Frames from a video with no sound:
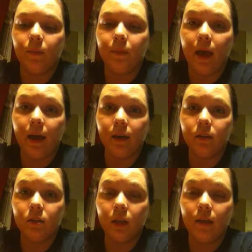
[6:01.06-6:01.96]

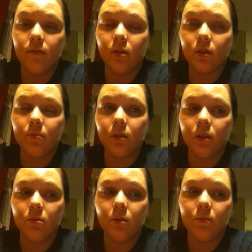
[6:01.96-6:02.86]
has. I've looked up the
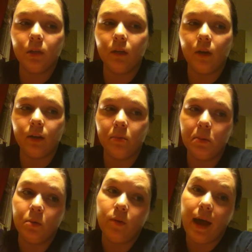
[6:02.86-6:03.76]
symptoms and I've talked to people
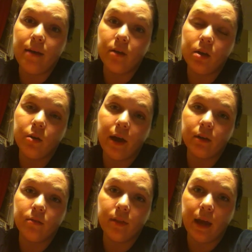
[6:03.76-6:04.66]
who have
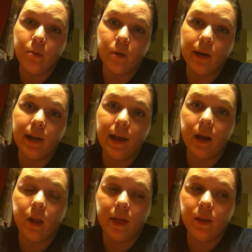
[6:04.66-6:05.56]
underactive thyroid,
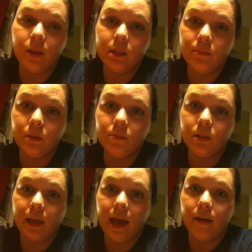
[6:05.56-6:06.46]
and a lot of the symptoms
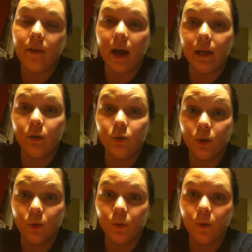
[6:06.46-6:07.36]
they have, I do
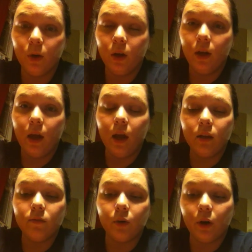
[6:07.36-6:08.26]
too.
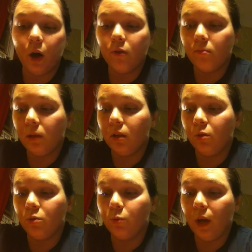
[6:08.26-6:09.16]
It's very hard for me to
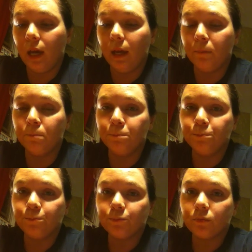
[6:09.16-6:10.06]
lose weight.
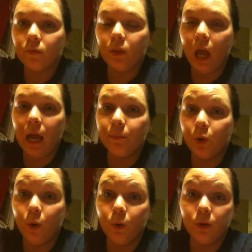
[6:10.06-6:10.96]
I'm
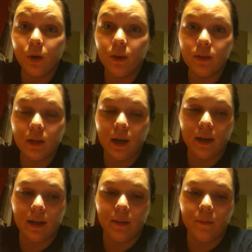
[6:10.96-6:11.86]
cold all the
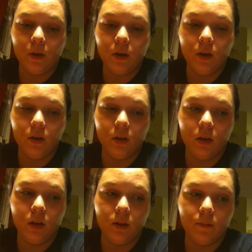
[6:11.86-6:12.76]
time.
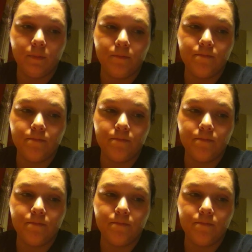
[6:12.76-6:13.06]
I'm